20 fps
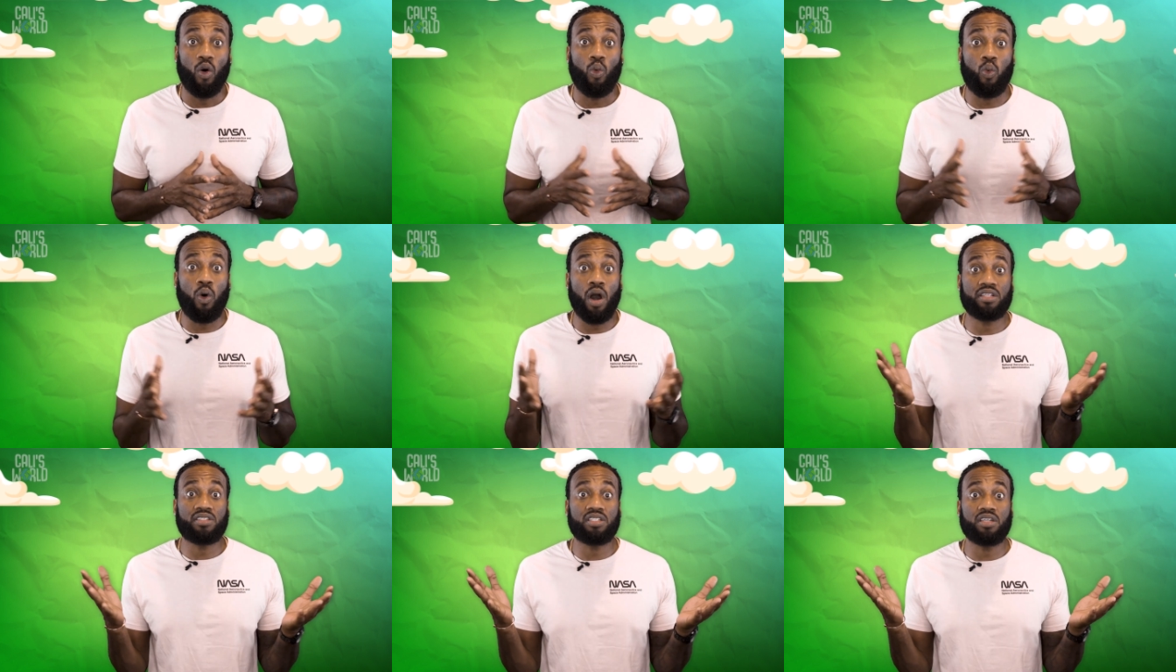
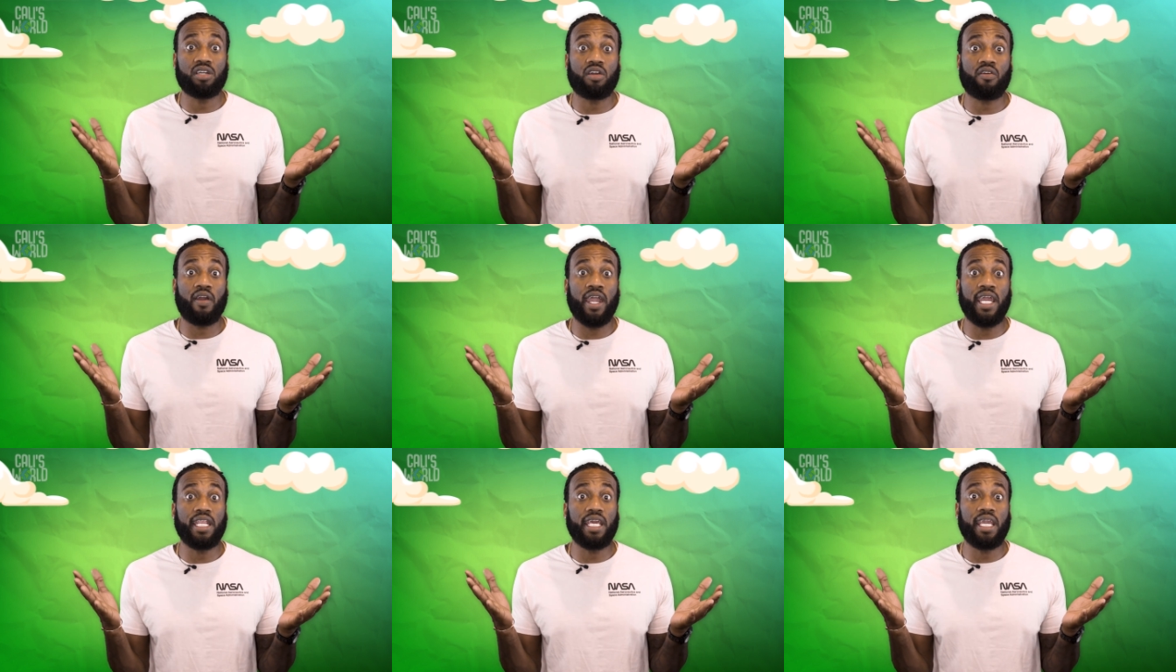wasn't
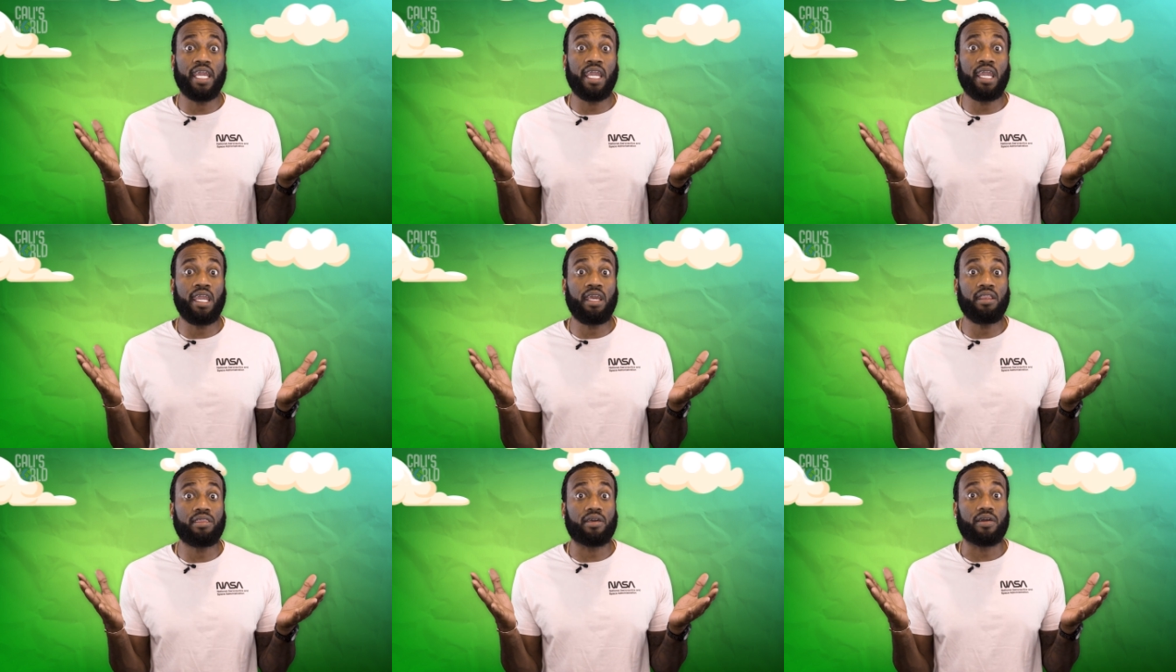great
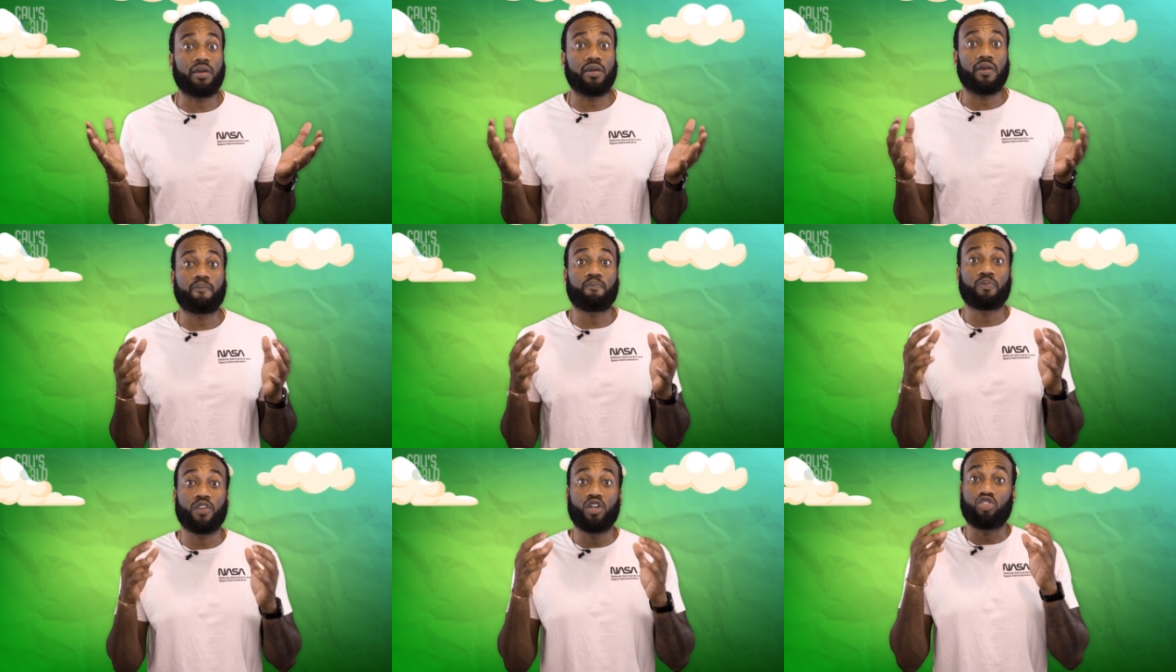
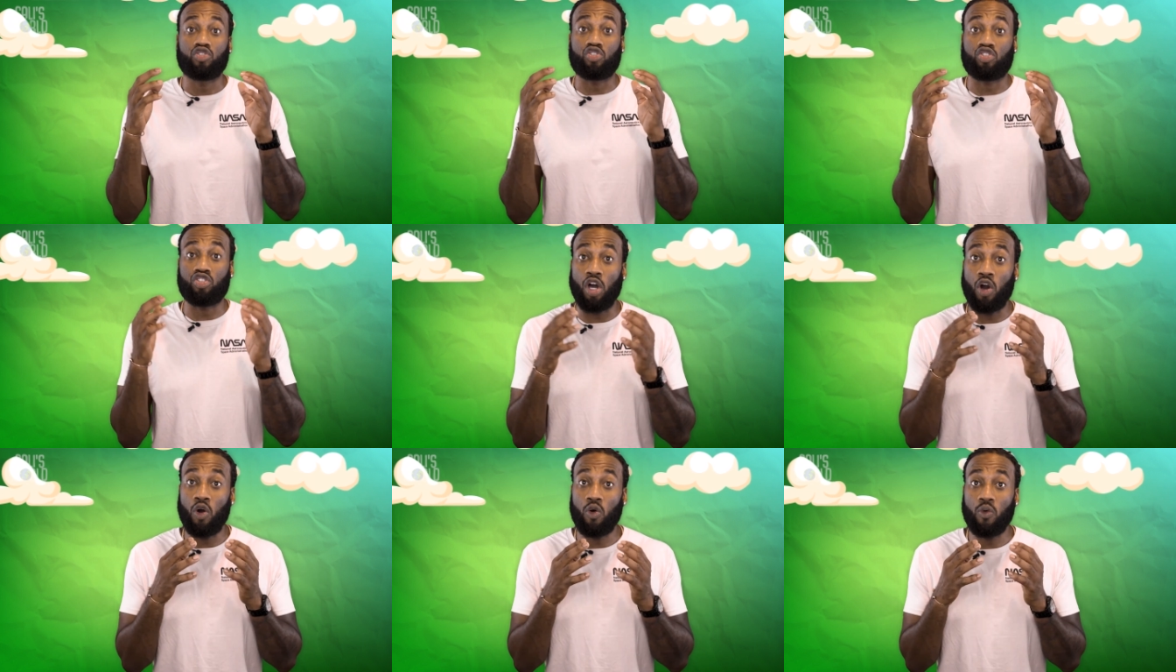either.
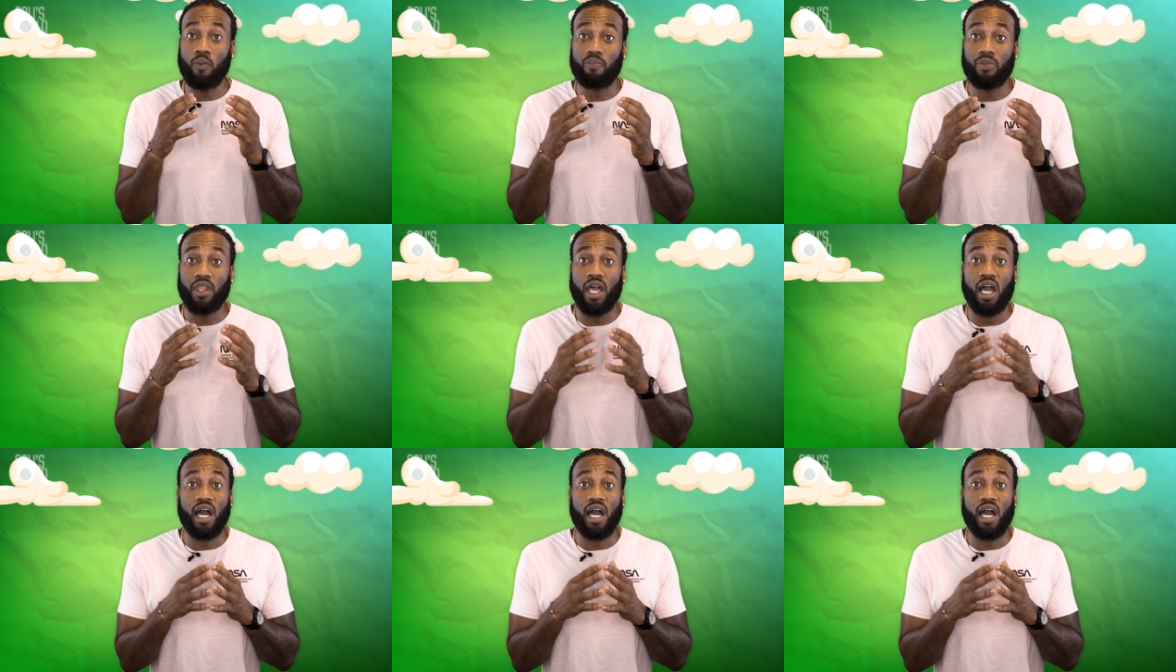So,